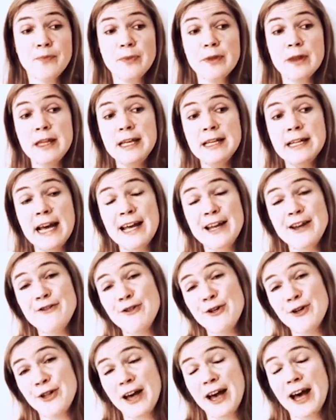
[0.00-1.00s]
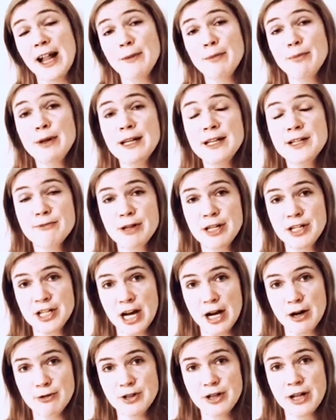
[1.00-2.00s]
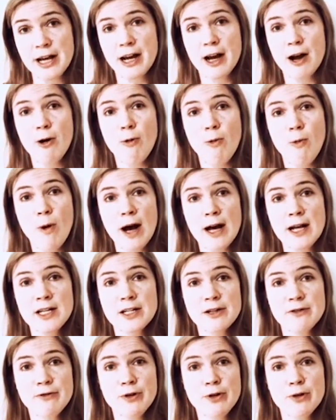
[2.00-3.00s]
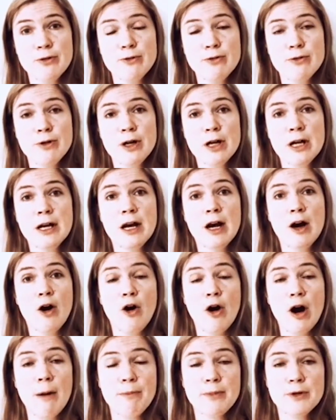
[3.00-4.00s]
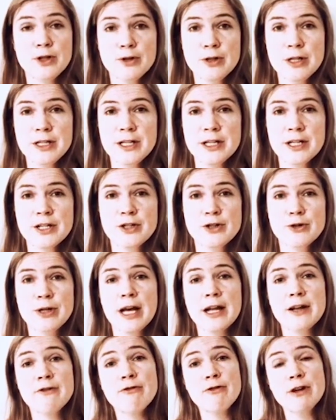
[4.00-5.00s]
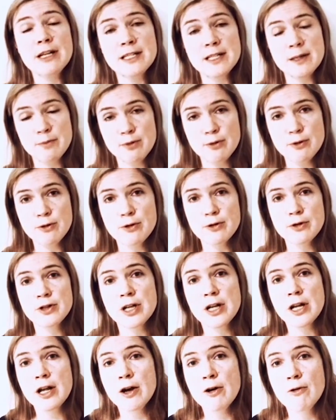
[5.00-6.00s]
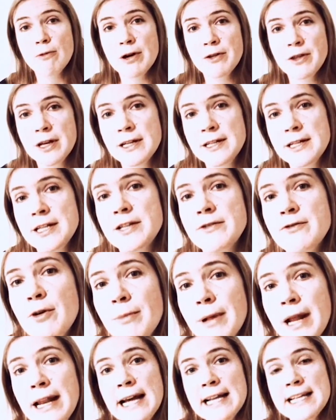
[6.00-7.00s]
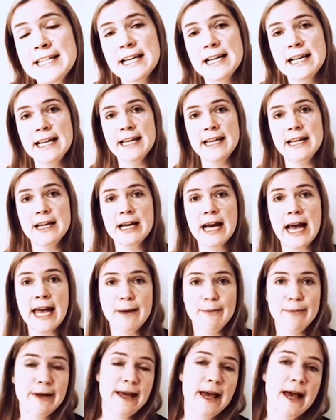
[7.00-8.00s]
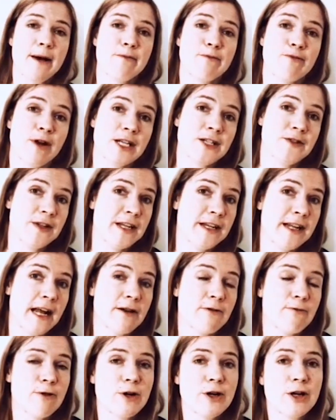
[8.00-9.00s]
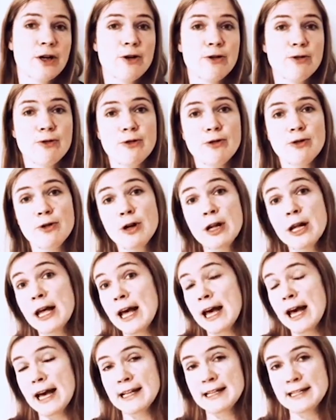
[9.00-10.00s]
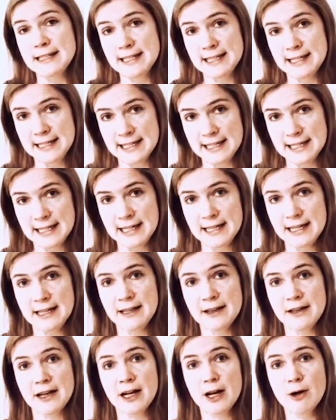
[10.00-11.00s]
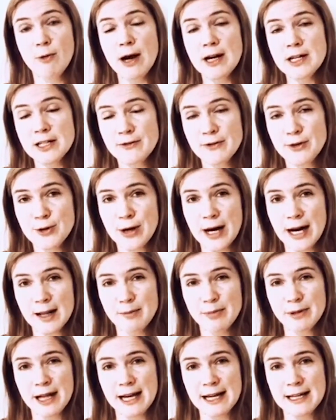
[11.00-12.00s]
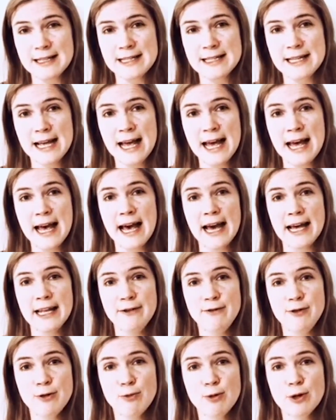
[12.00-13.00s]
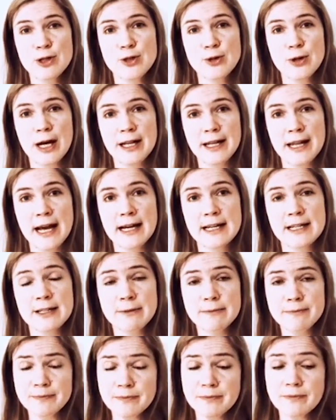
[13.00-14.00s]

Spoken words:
need any further help, please reach out. There are quite a few opportunities to get free support, whether it is from La Leche League, ABM, Breastfeeding Network or NCT. There are quite a few helplines, and if you want to connect